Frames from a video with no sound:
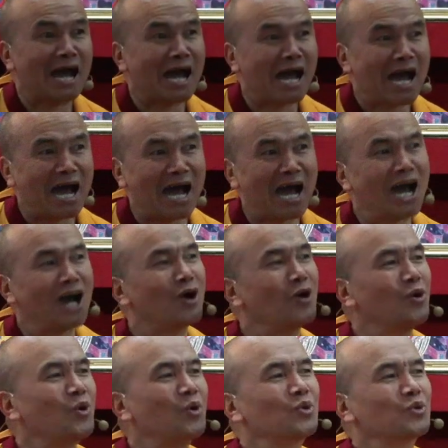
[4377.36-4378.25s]

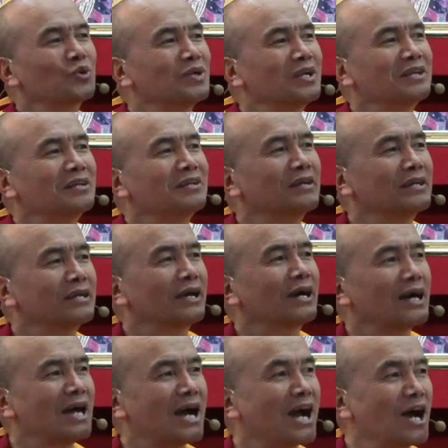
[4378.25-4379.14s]
How
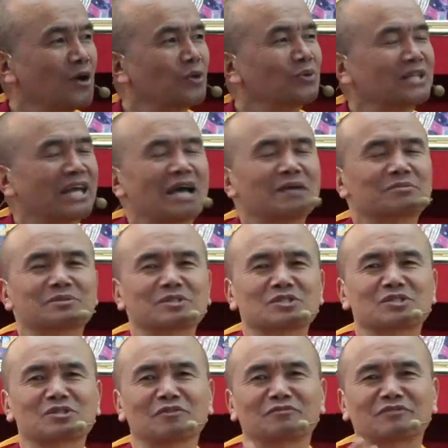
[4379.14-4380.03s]
the
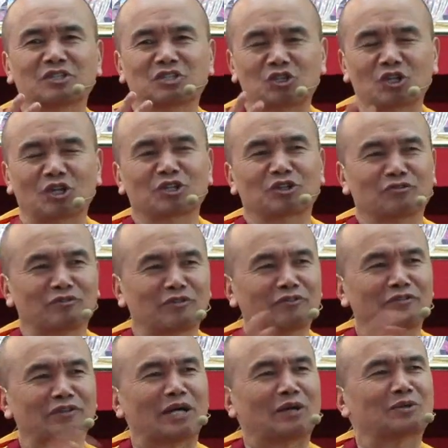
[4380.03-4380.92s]
absence of the chocolate of the
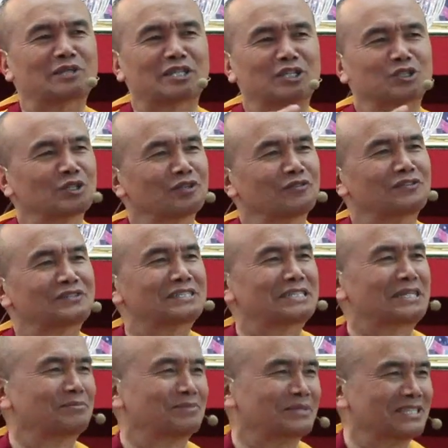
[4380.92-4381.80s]
flower does not have a
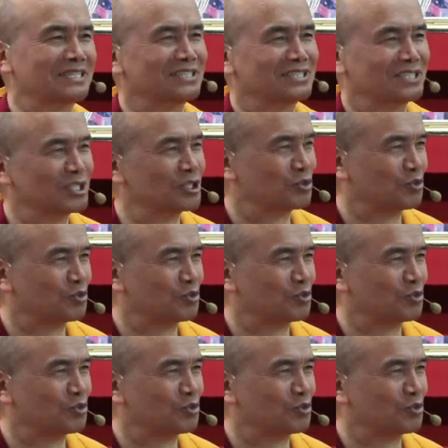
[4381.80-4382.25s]
substance is the